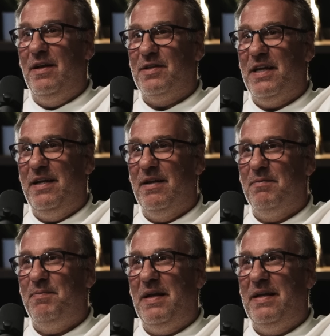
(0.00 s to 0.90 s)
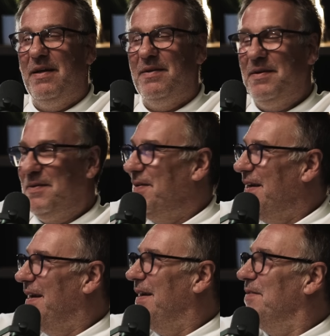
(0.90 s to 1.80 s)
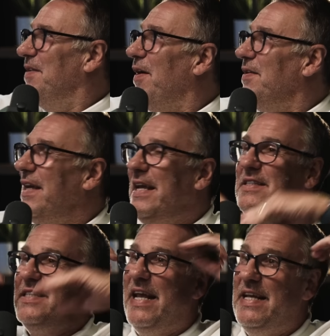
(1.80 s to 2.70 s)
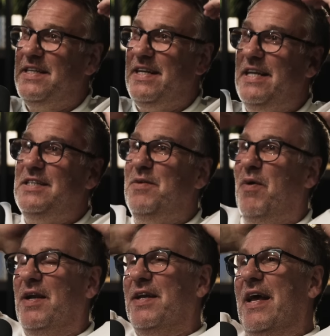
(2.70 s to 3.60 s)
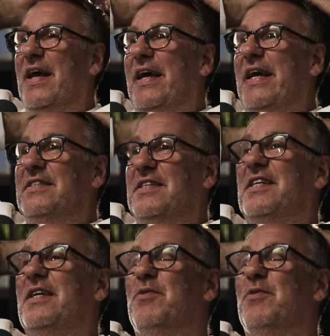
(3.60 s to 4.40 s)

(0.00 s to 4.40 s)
Electinov, Billy... What, uh, no, he's, he's an easy one. He's a C.